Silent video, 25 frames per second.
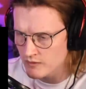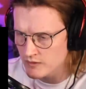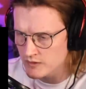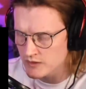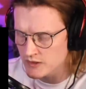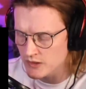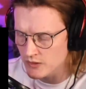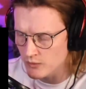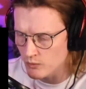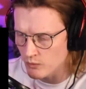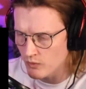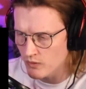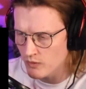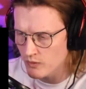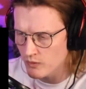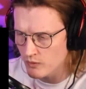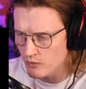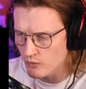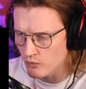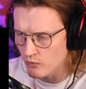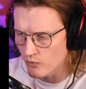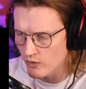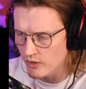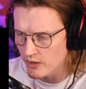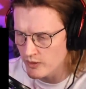So what
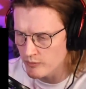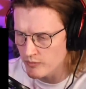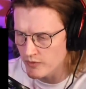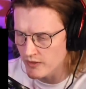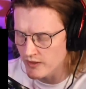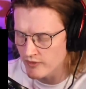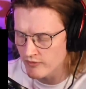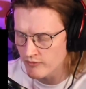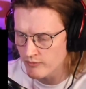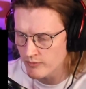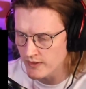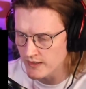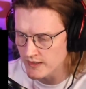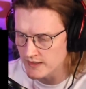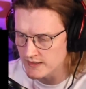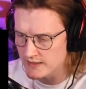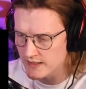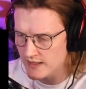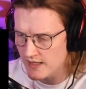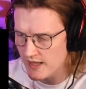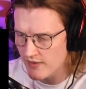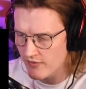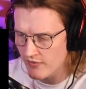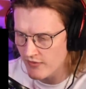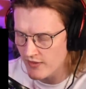would rebirth be? Is
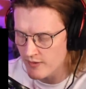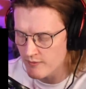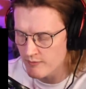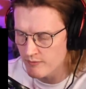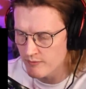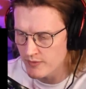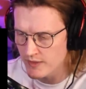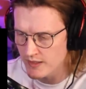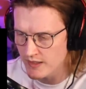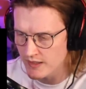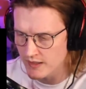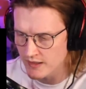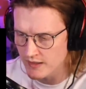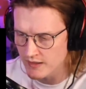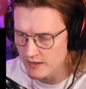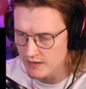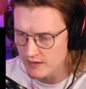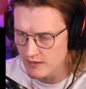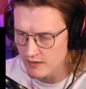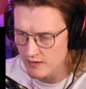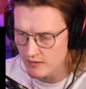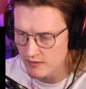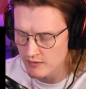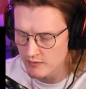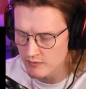that them
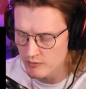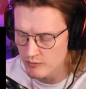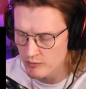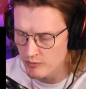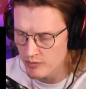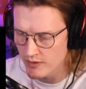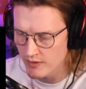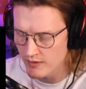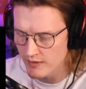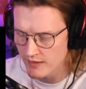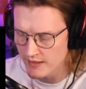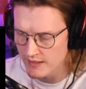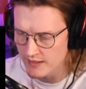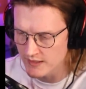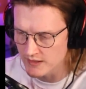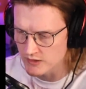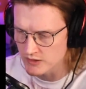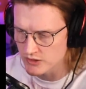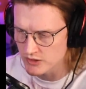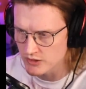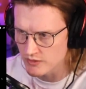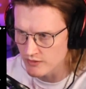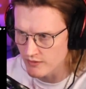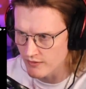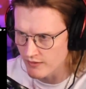being put
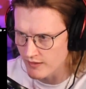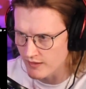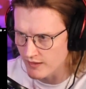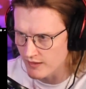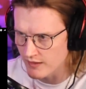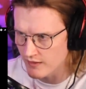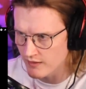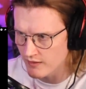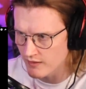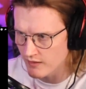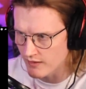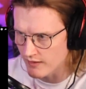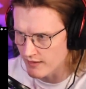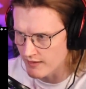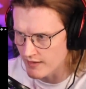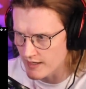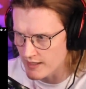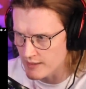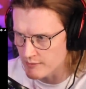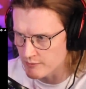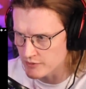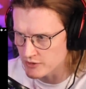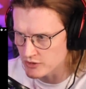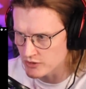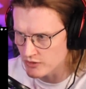into the, like,
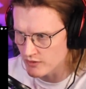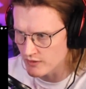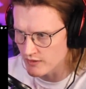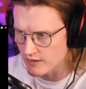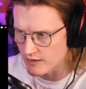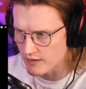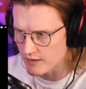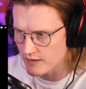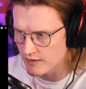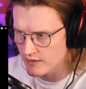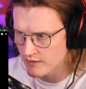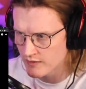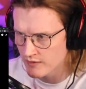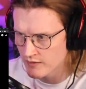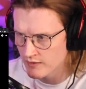animatronic?